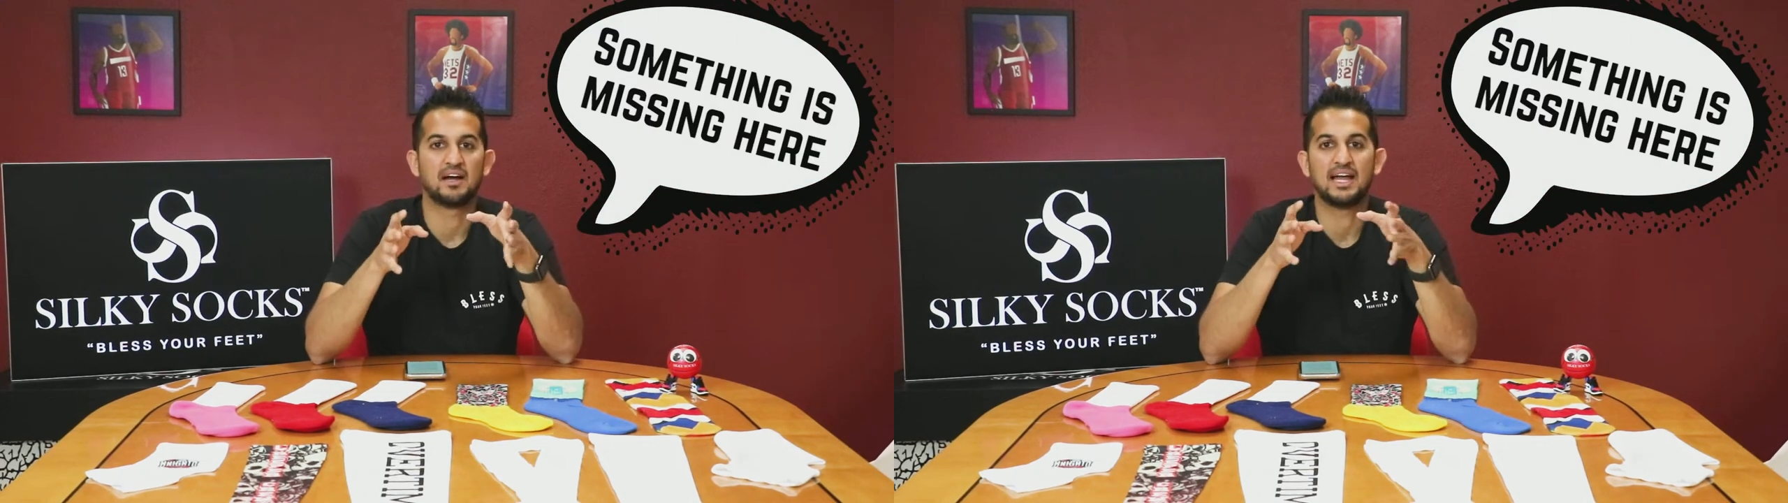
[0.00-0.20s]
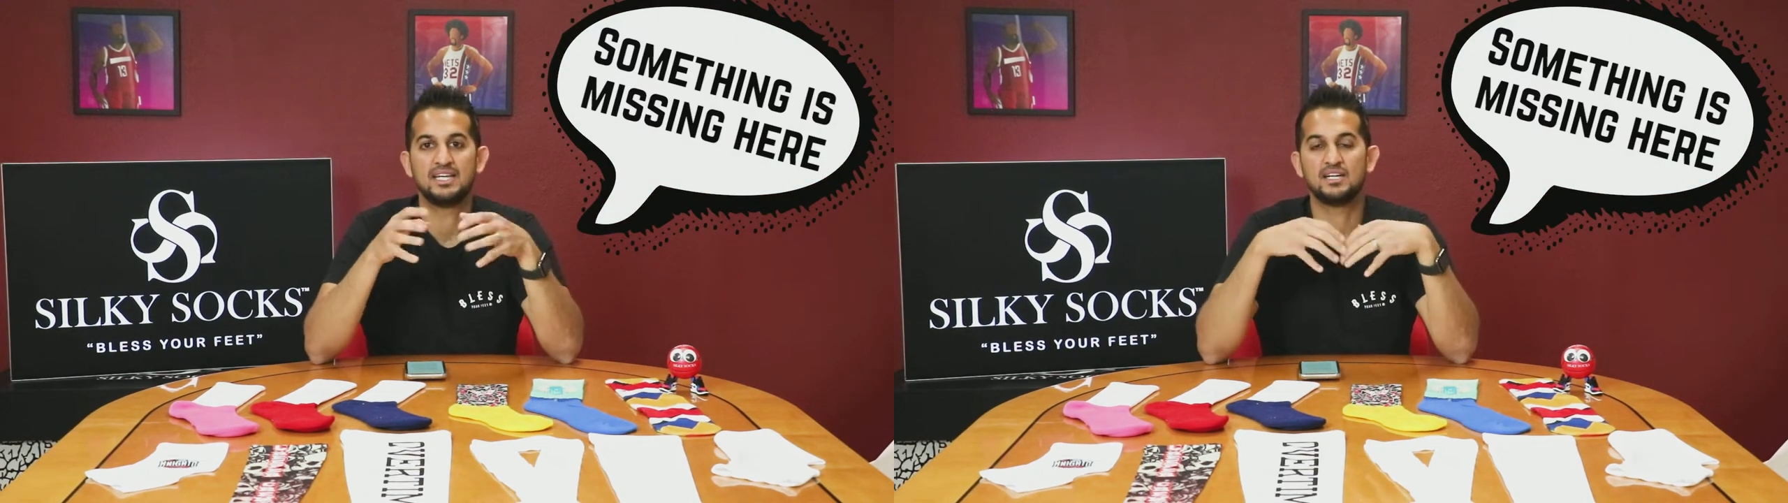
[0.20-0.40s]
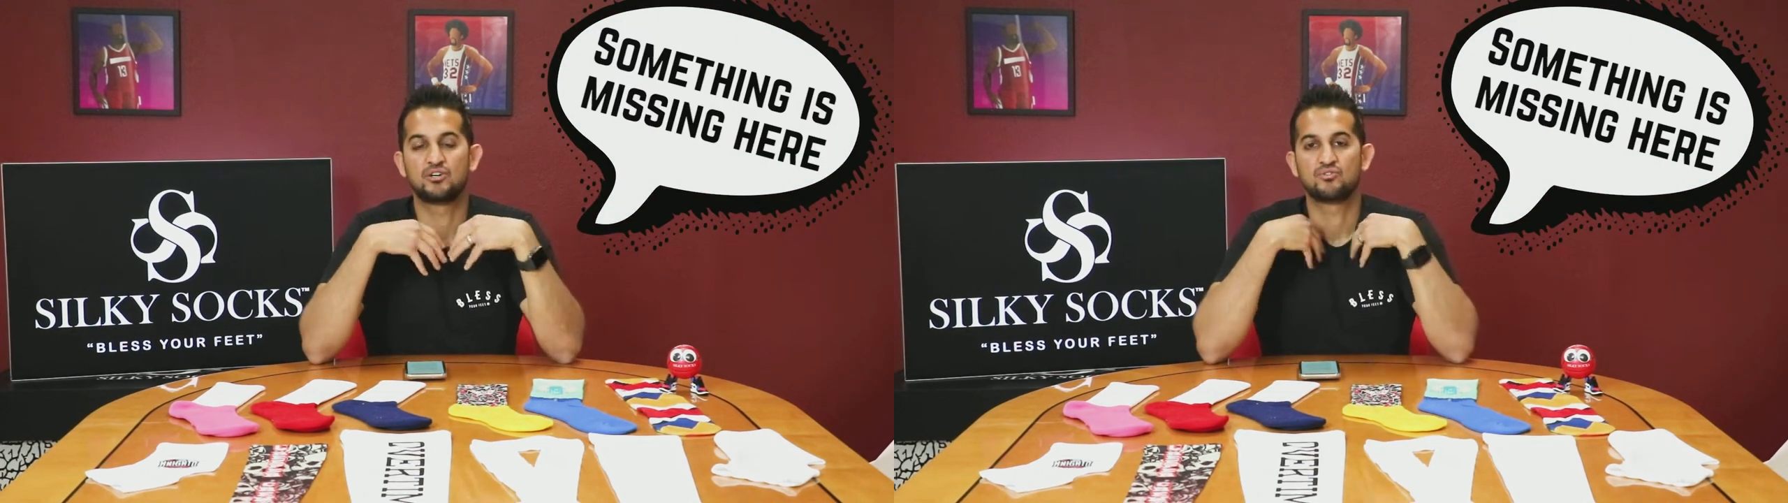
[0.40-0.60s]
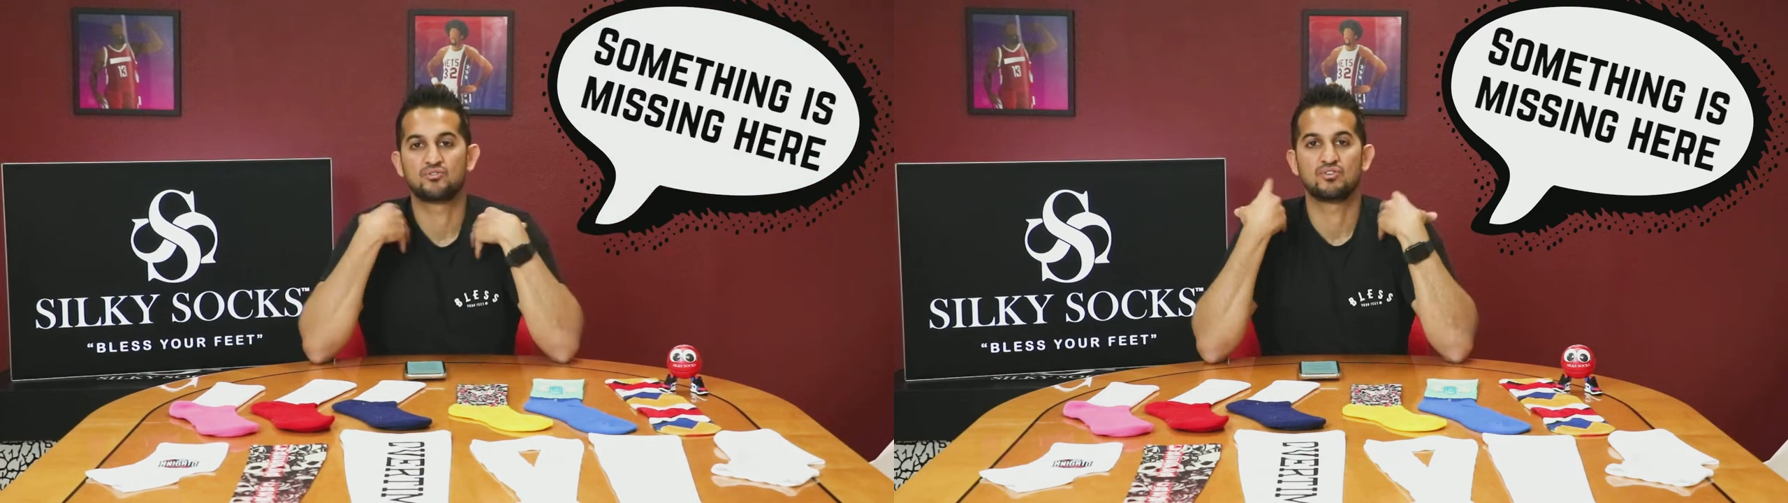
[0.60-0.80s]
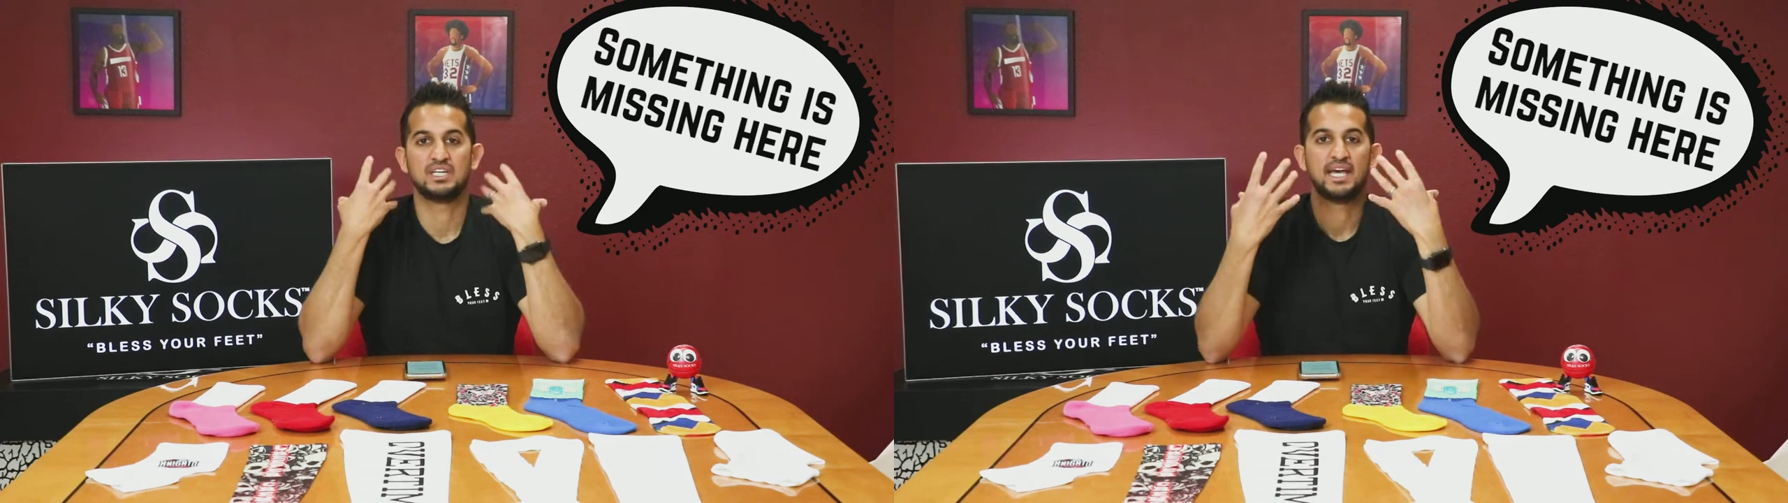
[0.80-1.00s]
I need to
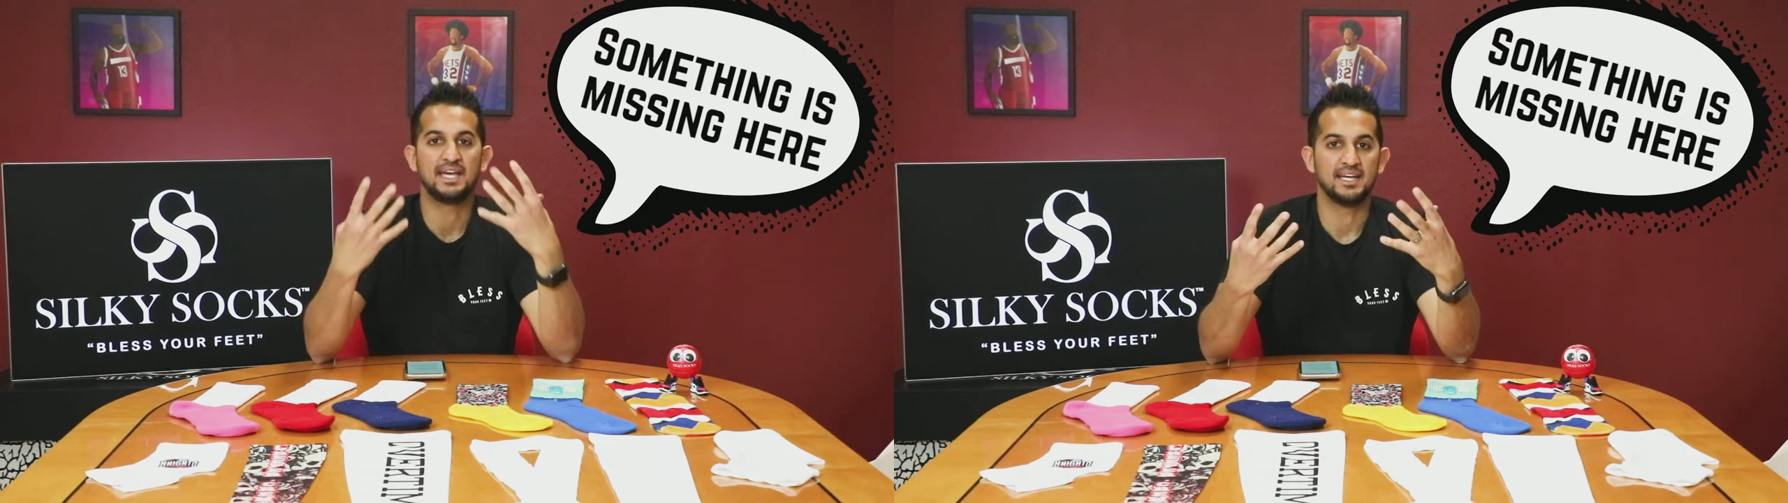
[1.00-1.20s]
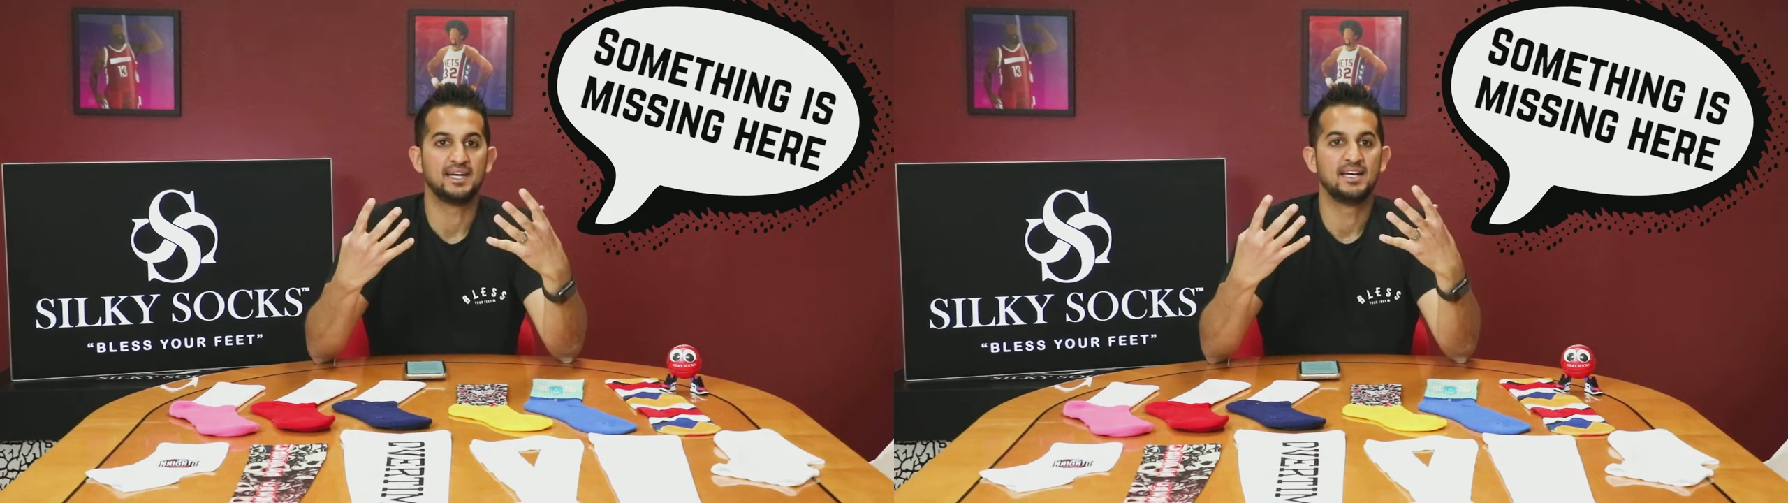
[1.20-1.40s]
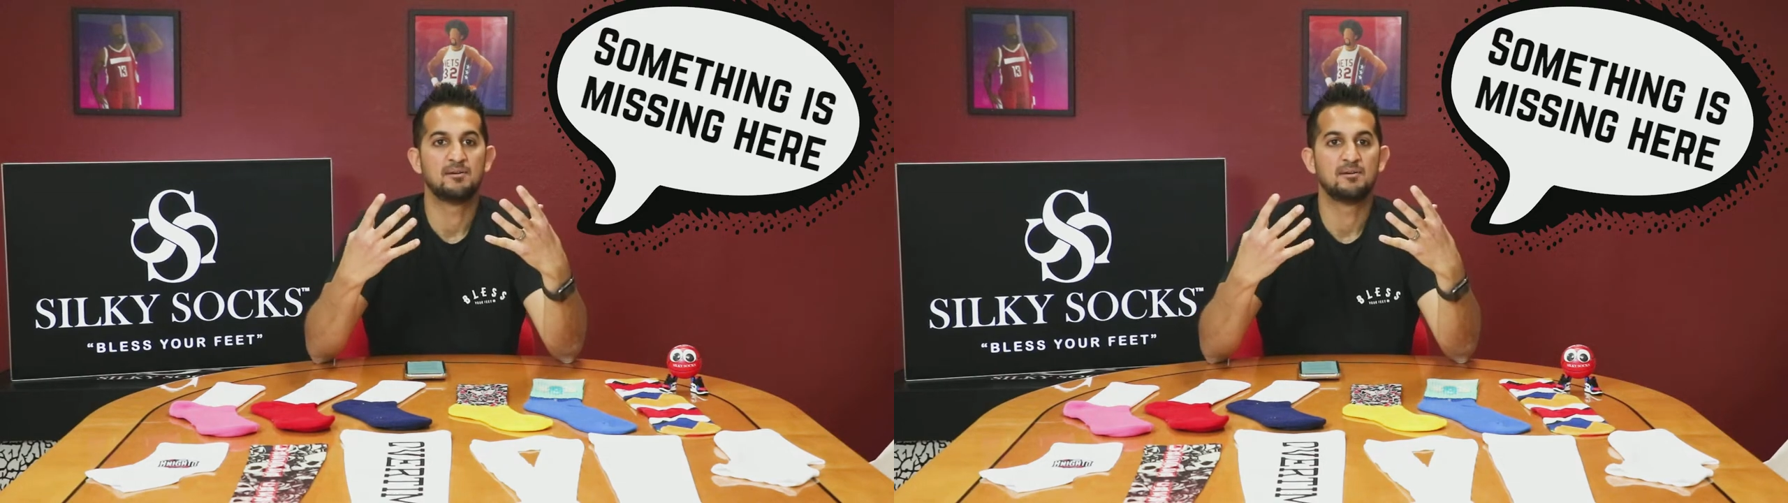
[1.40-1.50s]
create